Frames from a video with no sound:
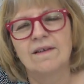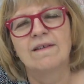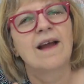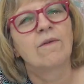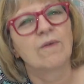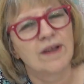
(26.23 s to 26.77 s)

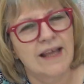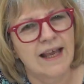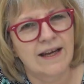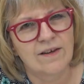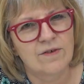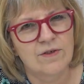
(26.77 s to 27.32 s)
Not really
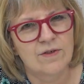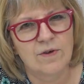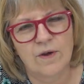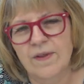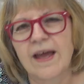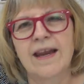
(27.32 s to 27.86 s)
800, you
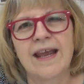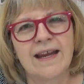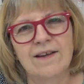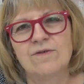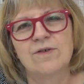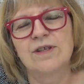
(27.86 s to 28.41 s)
know that.
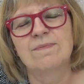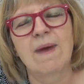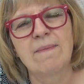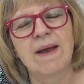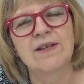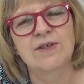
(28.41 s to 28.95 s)
800 is my
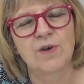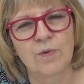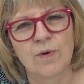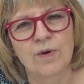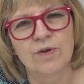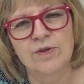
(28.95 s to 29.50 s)
magical
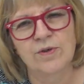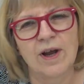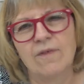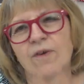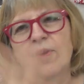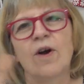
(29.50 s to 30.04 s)
word to
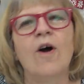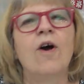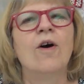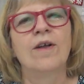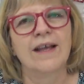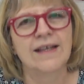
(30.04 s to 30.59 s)
cover
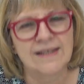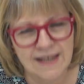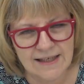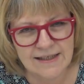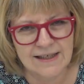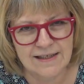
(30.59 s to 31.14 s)
all
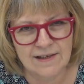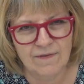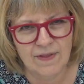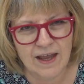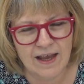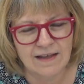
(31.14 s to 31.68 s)
excesses of
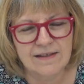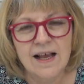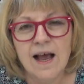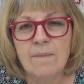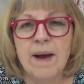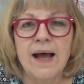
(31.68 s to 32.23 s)
things.
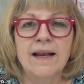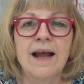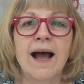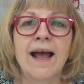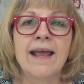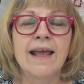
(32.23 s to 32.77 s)
But
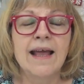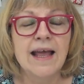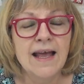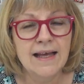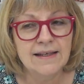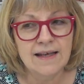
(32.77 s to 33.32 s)
I
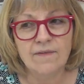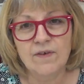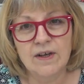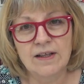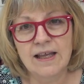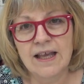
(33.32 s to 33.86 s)

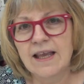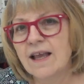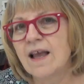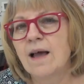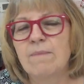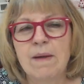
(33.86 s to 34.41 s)
definitely,
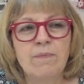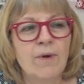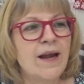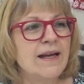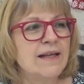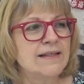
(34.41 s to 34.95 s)
my
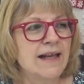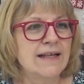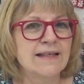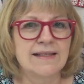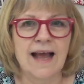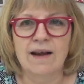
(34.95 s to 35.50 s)
brain is like
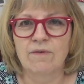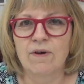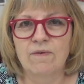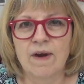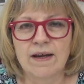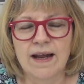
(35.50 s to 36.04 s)
scattery
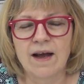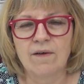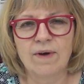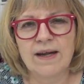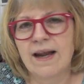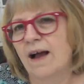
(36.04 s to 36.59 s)
right now.
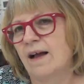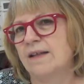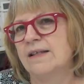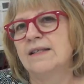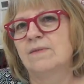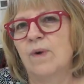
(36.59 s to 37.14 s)
Right now I
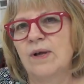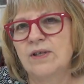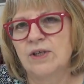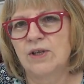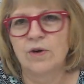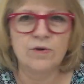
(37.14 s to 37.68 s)
just want
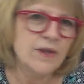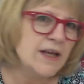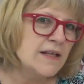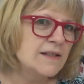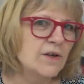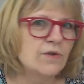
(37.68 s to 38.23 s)
to go do
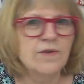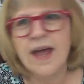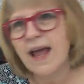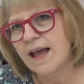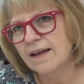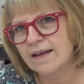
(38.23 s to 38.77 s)
this and go do
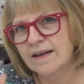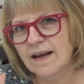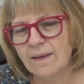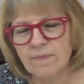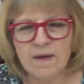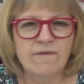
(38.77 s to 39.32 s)
that, and
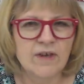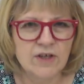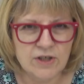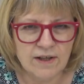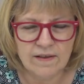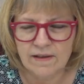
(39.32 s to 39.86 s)
I'm not
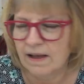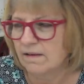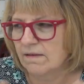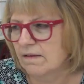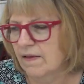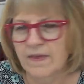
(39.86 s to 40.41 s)
finishing
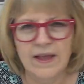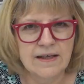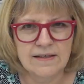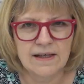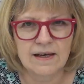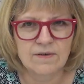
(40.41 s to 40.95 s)
the
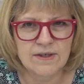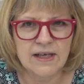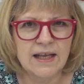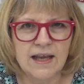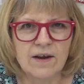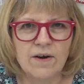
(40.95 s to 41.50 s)
things that are
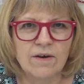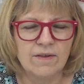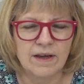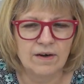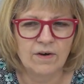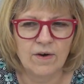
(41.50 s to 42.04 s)
sitting here
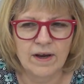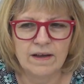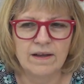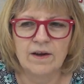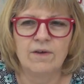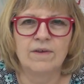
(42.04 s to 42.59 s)
that are
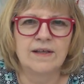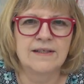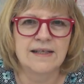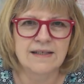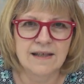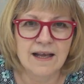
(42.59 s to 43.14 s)
going, you know,
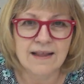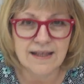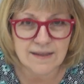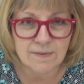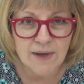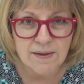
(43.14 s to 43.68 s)
because
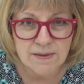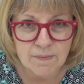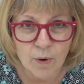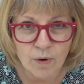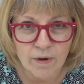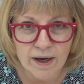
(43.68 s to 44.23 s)
that's sometimes
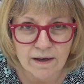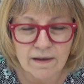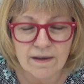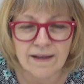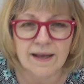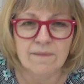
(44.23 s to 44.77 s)
boring.
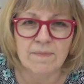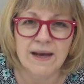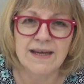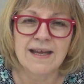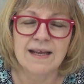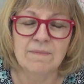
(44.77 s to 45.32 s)
Like
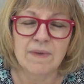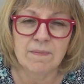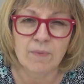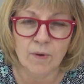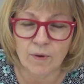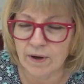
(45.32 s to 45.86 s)
binding can be
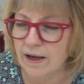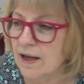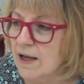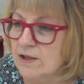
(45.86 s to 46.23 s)
boring.